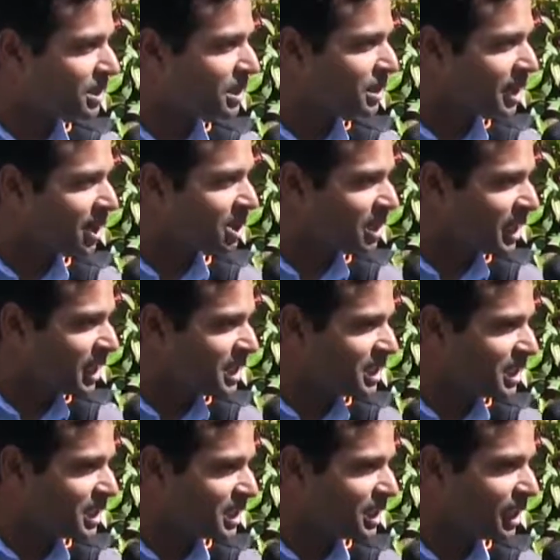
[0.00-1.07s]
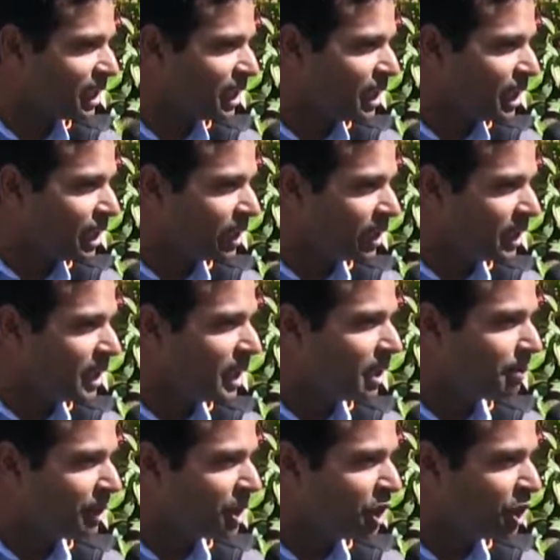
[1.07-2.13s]
And ThousandEyes is really
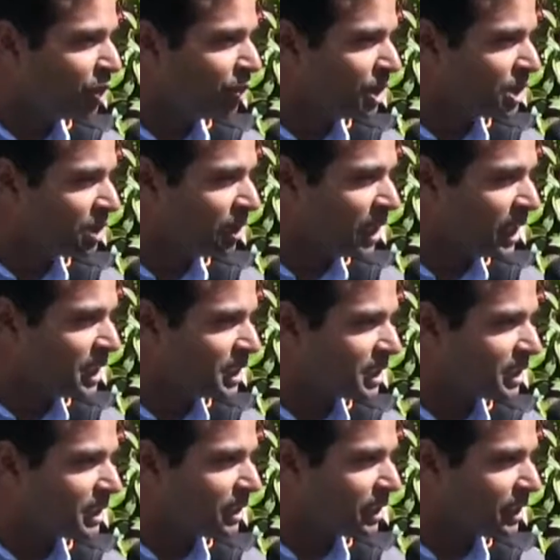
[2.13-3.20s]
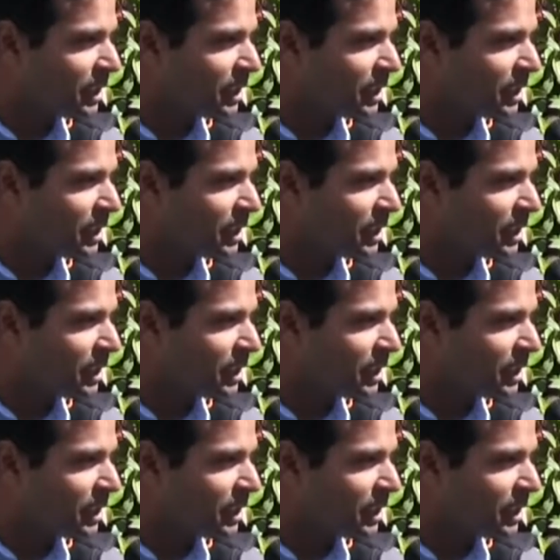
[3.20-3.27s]
helping you visualize